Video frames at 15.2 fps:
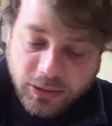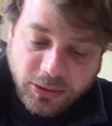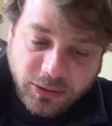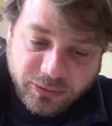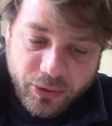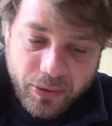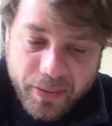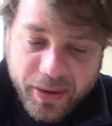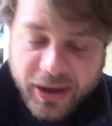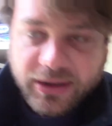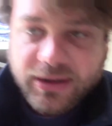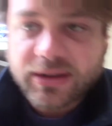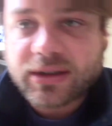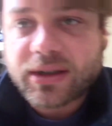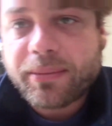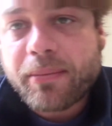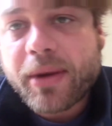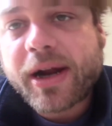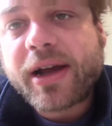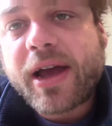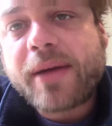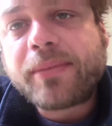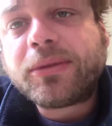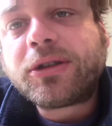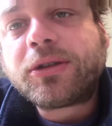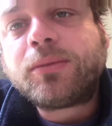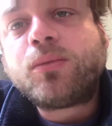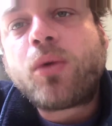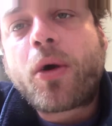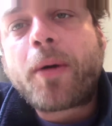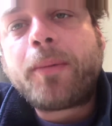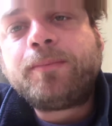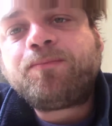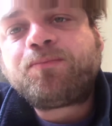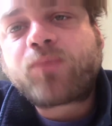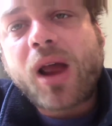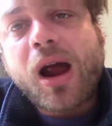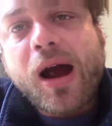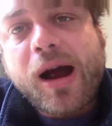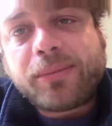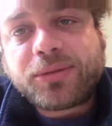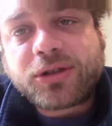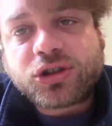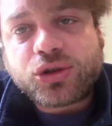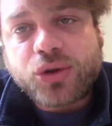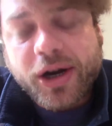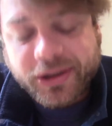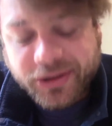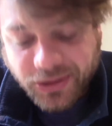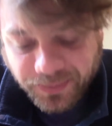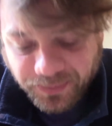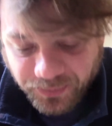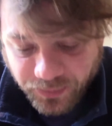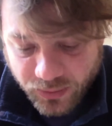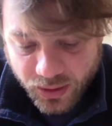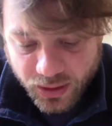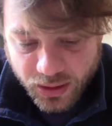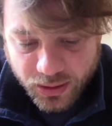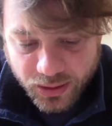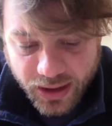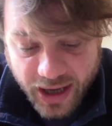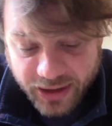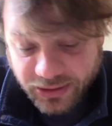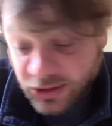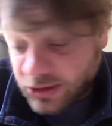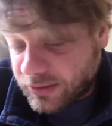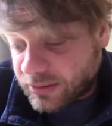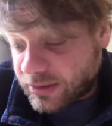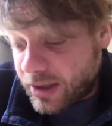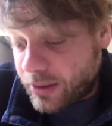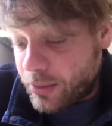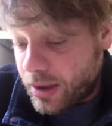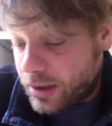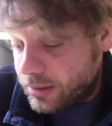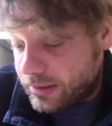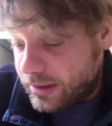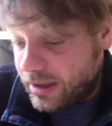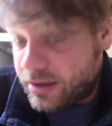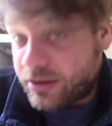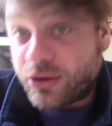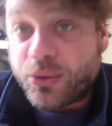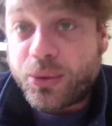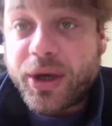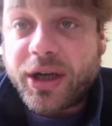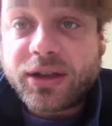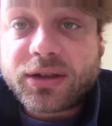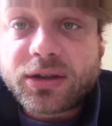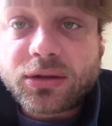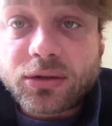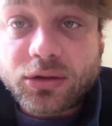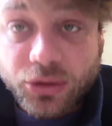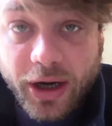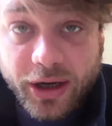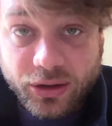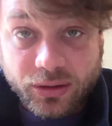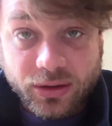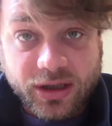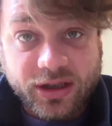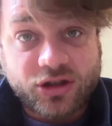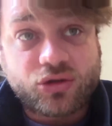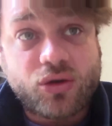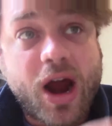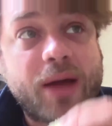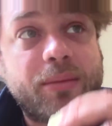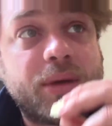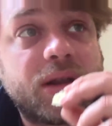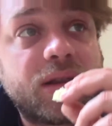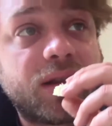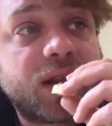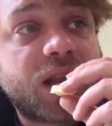for me it's becoming more abstract than if they will take the risk to try to describe it